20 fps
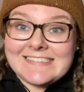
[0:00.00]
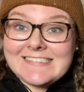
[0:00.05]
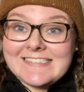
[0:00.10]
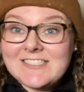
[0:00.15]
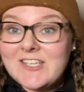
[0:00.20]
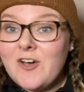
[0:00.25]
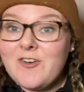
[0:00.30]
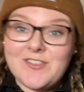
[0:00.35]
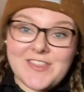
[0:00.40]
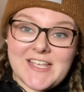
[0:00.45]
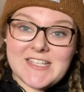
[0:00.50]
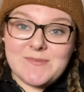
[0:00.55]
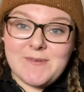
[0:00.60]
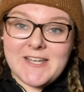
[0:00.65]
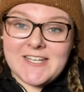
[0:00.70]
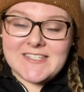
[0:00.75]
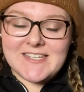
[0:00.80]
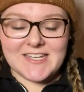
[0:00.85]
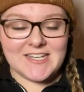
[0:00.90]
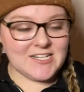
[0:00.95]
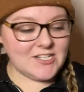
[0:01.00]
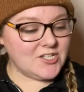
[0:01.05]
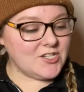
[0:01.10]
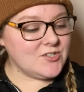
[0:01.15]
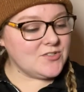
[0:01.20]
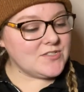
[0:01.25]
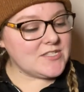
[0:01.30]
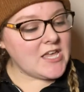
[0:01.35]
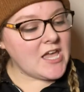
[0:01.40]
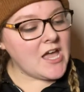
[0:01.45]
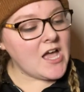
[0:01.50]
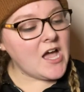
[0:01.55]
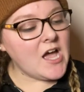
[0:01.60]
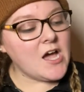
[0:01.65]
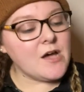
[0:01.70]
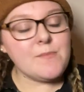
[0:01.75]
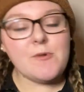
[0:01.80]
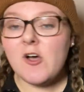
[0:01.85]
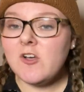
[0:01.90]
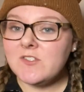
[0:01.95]
So that's my exciting news.
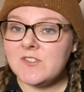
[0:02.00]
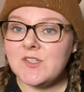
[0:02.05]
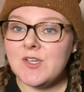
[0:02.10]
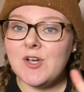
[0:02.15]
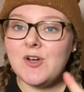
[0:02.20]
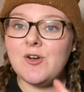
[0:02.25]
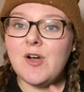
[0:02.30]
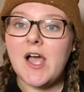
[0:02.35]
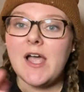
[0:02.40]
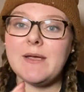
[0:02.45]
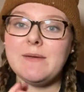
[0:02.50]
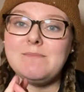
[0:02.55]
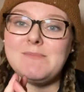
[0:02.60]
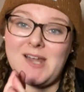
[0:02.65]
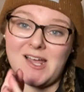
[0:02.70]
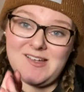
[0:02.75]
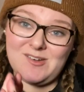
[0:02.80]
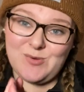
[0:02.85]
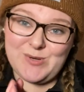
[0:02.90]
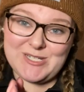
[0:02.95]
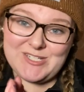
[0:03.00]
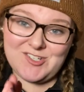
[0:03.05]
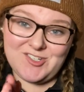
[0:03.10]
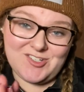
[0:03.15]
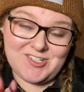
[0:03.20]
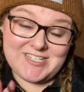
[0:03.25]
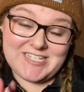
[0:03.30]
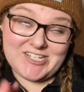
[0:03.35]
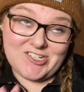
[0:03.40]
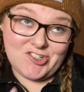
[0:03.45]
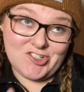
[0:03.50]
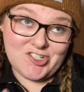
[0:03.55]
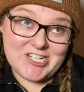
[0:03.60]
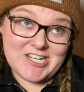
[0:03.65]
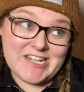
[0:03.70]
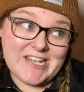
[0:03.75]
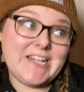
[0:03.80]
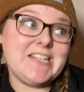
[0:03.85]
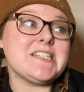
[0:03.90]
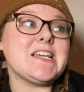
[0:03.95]
Um, also, I'm not going to cook dinner
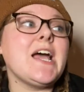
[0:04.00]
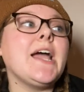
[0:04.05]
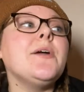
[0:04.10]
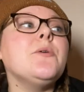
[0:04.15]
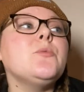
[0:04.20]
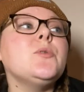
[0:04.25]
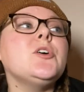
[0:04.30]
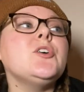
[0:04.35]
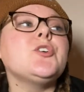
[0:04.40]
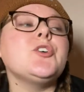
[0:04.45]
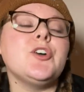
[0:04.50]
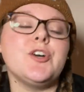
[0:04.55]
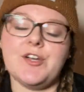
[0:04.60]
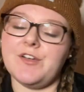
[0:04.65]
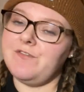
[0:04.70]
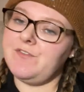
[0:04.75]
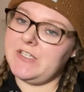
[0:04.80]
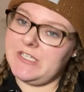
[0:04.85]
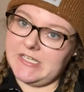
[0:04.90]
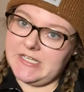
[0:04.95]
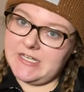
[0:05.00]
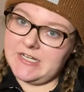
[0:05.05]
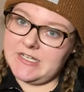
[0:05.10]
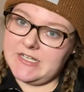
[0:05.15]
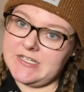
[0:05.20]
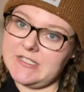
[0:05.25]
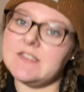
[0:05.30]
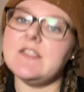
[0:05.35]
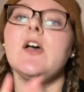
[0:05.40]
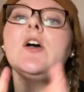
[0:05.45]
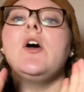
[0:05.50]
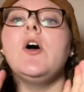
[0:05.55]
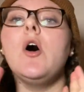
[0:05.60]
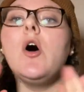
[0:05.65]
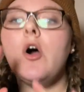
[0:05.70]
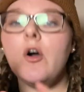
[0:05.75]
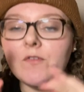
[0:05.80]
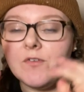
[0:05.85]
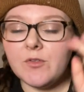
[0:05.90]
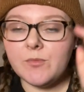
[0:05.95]
tonight. I will cook fajitas
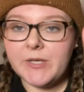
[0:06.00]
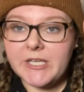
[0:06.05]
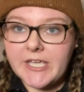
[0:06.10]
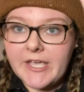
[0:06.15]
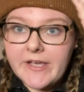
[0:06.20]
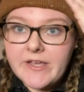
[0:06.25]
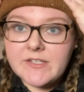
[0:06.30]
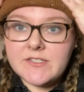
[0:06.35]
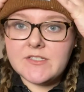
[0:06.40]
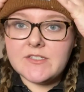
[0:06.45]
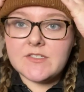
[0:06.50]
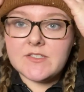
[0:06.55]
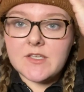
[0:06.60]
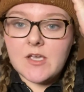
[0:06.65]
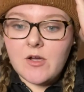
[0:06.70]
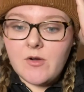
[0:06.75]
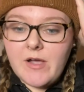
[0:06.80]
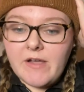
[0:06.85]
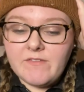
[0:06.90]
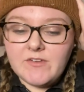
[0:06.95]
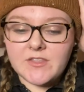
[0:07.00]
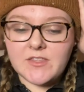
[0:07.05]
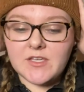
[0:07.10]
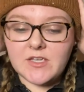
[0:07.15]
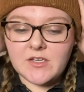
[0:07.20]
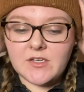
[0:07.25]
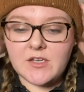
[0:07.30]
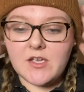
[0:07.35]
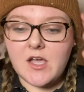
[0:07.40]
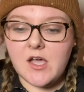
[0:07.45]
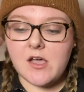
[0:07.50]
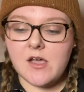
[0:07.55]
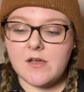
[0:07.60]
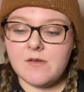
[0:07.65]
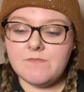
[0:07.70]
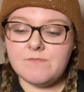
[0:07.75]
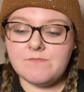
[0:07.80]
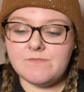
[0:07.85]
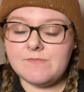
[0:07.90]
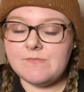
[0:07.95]
over the weekend, so everything
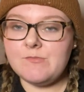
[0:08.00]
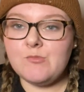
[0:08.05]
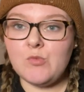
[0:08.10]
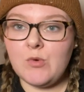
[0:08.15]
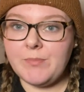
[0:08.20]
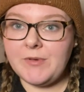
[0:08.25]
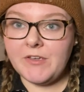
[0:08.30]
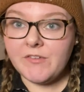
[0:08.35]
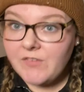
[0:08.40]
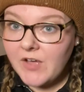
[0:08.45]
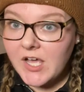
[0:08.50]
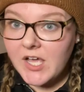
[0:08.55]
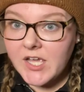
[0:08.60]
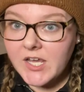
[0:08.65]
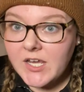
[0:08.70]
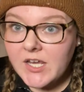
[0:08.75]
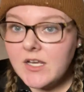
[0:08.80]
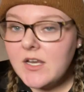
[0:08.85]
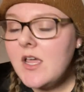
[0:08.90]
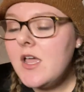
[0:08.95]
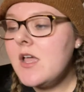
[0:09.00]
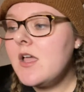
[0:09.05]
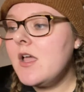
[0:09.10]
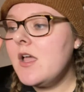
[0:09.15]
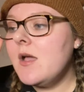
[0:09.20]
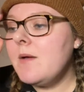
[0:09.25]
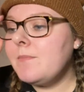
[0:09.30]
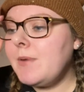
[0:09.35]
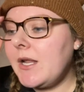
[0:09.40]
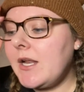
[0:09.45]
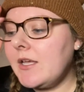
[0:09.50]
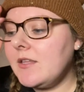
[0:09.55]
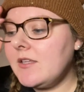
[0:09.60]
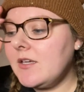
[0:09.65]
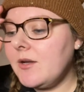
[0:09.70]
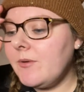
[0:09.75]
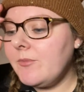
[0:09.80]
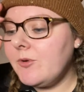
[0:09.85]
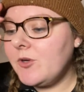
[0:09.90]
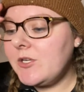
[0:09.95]
um, will be fine. But I
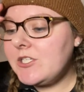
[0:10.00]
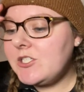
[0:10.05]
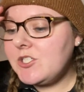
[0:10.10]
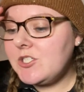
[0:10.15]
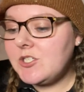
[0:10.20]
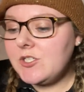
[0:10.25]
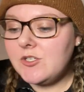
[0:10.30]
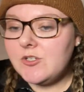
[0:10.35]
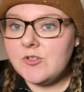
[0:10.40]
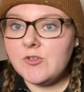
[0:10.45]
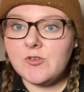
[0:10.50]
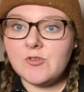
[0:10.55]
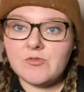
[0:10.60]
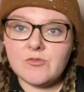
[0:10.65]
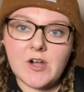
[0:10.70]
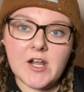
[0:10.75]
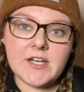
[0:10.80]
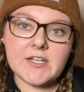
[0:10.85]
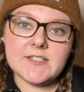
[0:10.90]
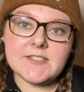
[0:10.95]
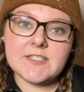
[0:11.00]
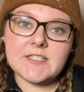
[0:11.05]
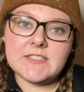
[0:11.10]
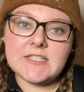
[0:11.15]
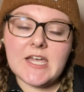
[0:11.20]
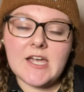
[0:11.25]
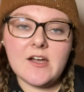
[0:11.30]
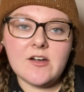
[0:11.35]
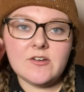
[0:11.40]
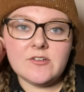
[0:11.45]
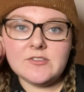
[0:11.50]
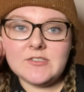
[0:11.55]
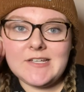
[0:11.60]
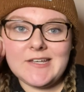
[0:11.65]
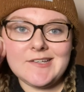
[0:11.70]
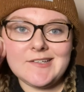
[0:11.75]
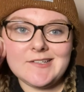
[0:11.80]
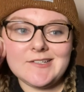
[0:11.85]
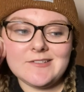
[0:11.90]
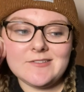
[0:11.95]
think I'm going to run into town
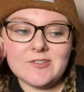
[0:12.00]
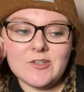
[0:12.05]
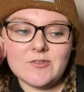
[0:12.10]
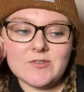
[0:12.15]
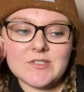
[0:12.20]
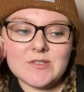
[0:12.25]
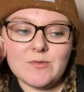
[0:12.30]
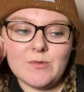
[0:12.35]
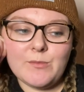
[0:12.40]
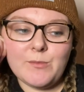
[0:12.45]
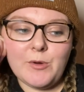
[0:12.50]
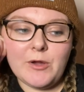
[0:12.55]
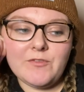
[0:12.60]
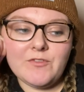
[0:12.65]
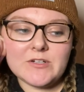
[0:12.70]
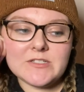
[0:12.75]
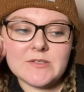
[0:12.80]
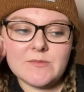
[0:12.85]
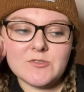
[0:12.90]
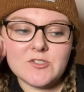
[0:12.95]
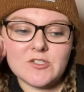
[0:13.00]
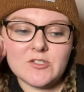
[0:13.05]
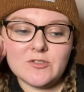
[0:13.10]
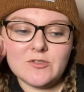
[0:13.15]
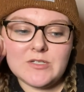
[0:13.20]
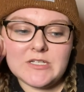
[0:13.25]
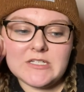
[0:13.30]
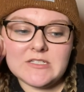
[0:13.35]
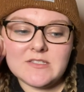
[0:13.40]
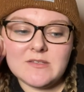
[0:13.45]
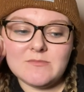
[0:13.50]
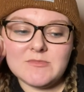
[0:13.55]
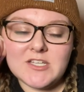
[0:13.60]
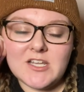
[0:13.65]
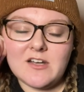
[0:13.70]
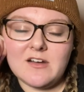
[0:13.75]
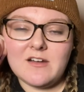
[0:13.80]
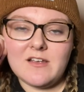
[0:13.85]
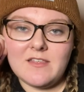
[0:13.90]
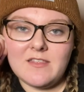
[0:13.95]
and go see what my boyfriend's up to, eat some
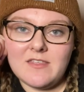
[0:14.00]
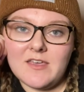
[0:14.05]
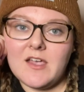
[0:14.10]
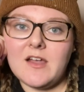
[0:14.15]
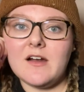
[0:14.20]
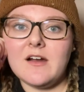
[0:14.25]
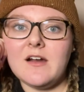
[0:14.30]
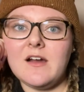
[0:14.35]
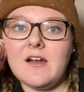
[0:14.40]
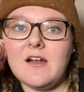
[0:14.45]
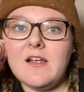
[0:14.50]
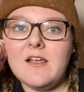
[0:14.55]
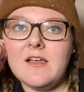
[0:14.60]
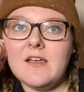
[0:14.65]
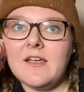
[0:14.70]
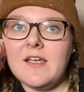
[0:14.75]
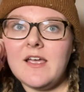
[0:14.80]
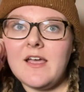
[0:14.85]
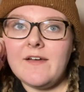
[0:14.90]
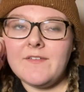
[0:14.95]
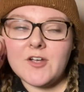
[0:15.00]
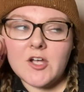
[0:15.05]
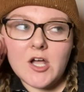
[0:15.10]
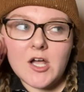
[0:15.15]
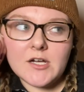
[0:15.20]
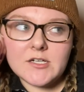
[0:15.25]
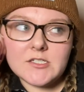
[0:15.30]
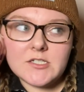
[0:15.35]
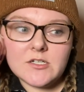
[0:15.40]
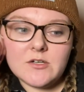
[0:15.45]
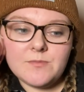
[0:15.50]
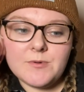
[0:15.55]
dinner there, have a cocktail